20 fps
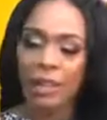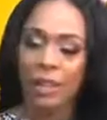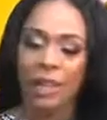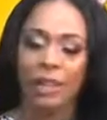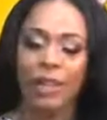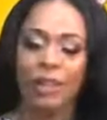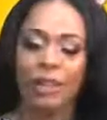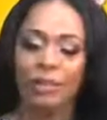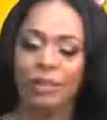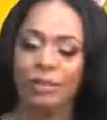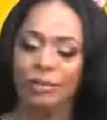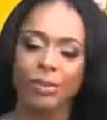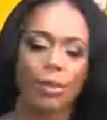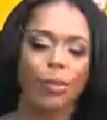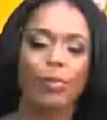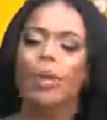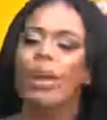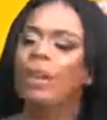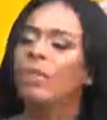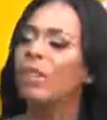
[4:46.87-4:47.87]
in
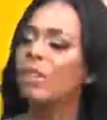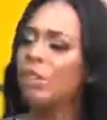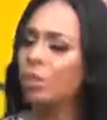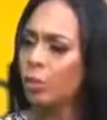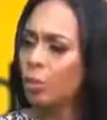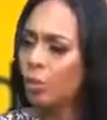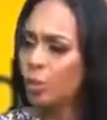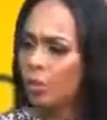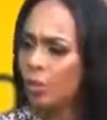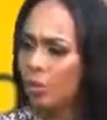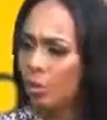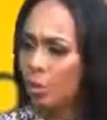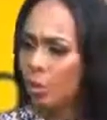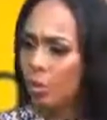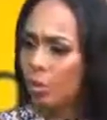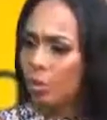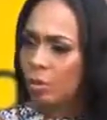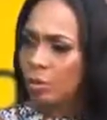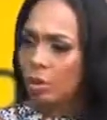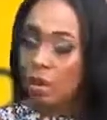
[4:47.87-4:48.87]
wherever she wants to
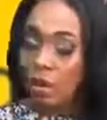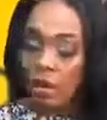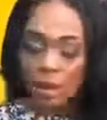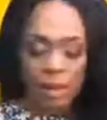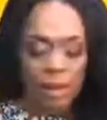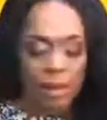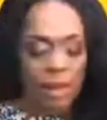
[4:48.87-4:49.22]
go. Yeah?